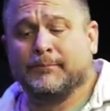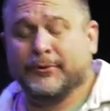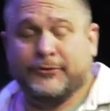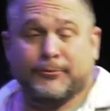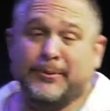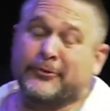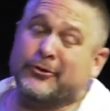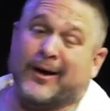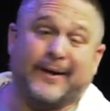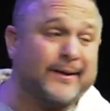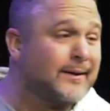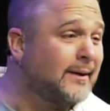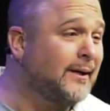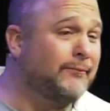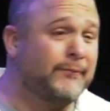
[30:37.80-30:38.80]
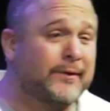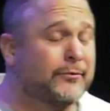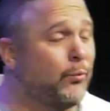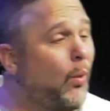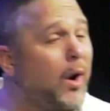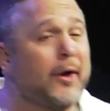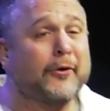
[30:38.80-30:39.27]
But you've been trying to live
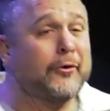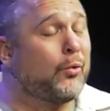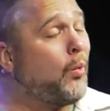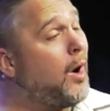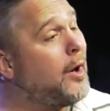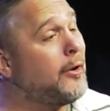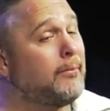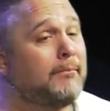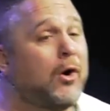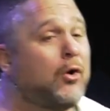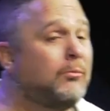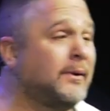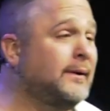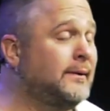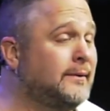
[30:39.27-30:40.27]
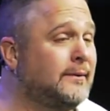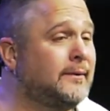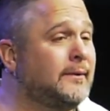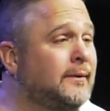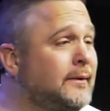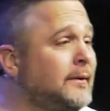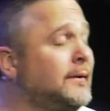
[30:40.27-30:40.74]
this water-to-water moment.
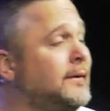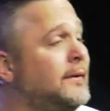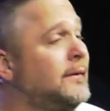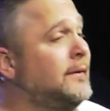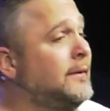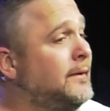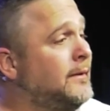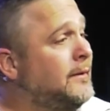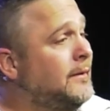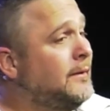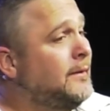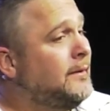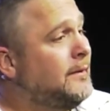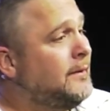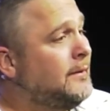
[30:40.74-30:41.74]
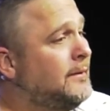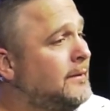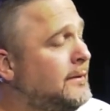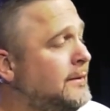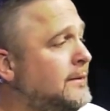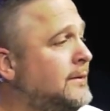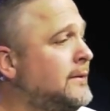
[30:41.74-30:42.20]

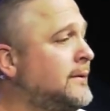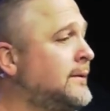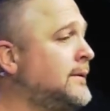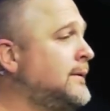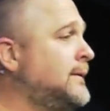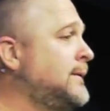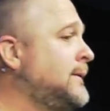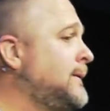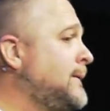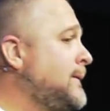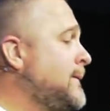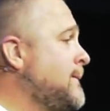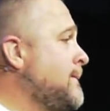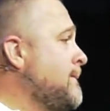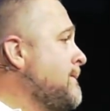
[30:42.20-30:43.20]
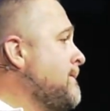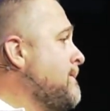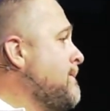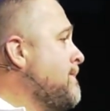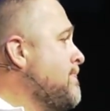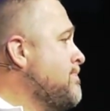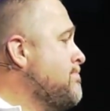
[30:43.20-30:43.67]

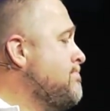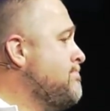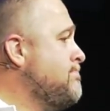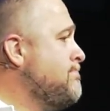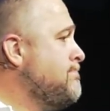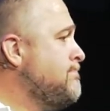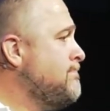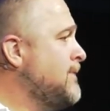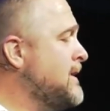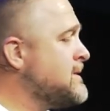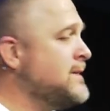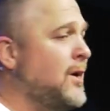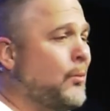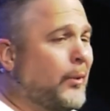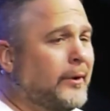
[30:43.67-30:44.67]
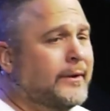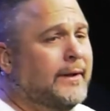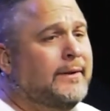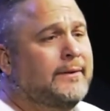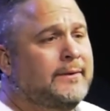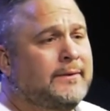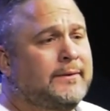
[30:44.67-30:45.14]
And it's not
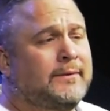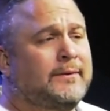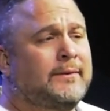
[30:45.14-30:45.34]
working.